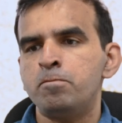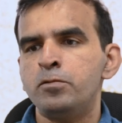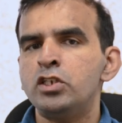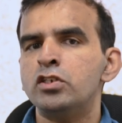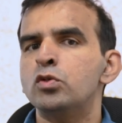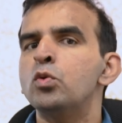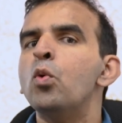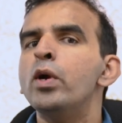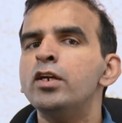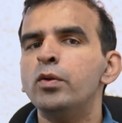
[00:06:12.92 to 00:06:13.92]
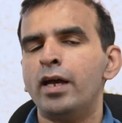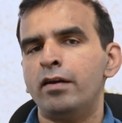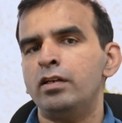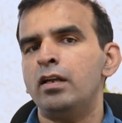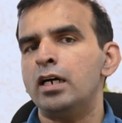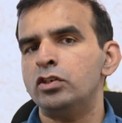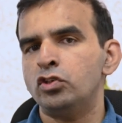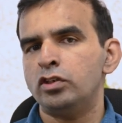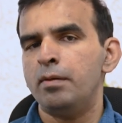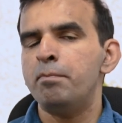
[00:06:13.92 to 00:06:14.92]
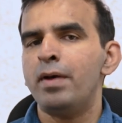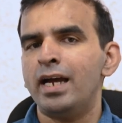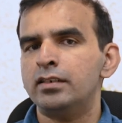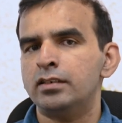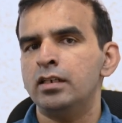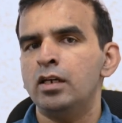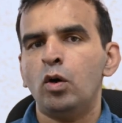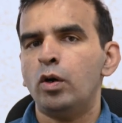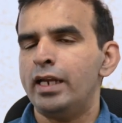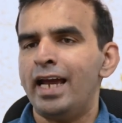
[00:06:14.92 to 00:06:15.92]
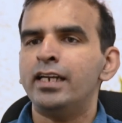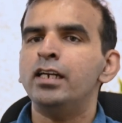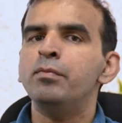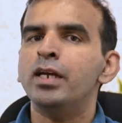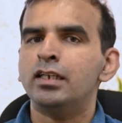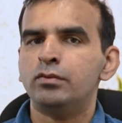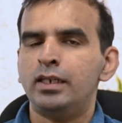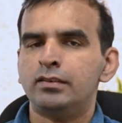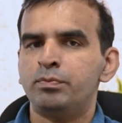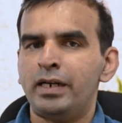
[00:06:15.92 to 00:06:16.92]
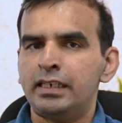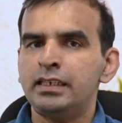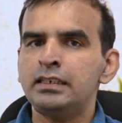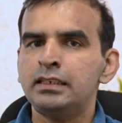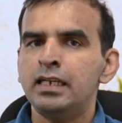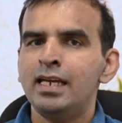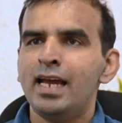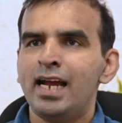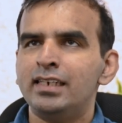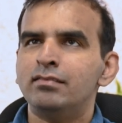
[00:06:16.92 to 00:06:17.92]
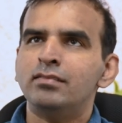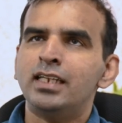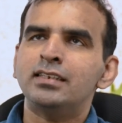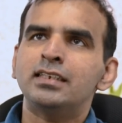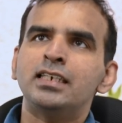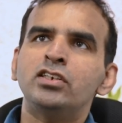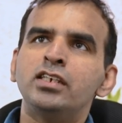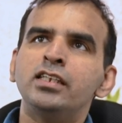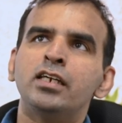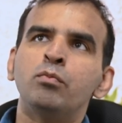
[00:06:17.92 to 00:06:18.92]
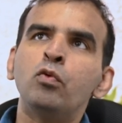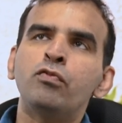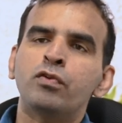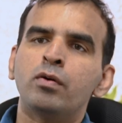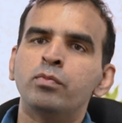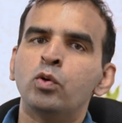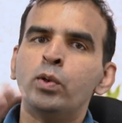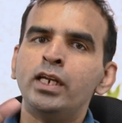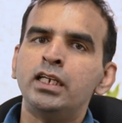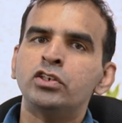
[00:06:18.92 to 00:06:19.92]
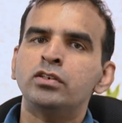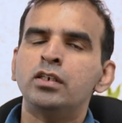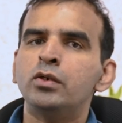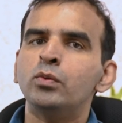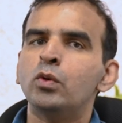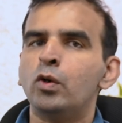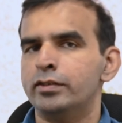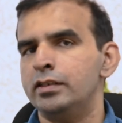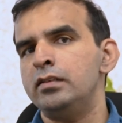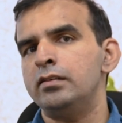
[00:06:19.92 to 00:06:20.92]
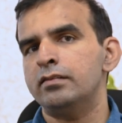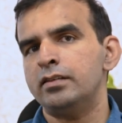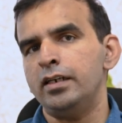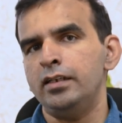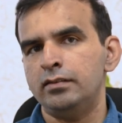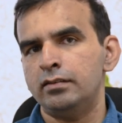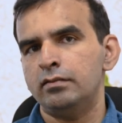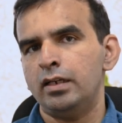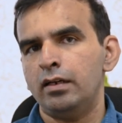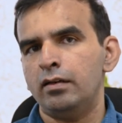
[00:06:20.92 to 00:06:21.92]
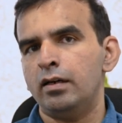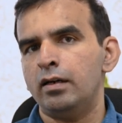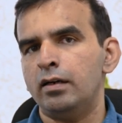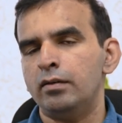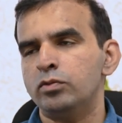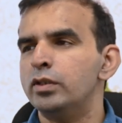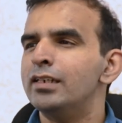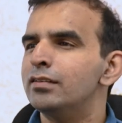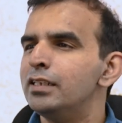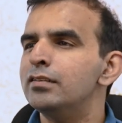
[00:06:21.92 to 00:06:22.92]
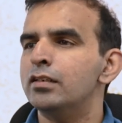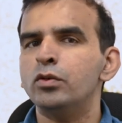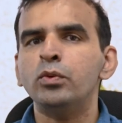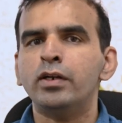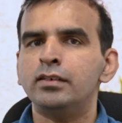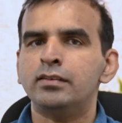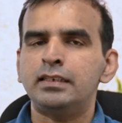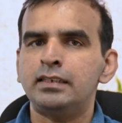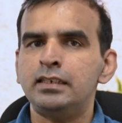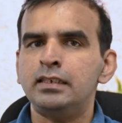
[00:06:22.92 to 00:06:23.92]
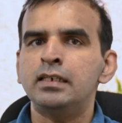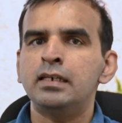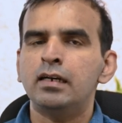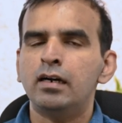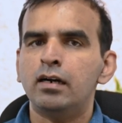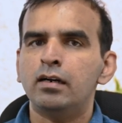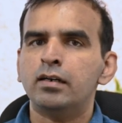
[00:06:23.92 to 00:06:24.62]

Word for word: which is going to have a large impact on academia as well as practice, and that's essentially that move from correlational to causal studies. Uh, so that these are the two trends I see uh,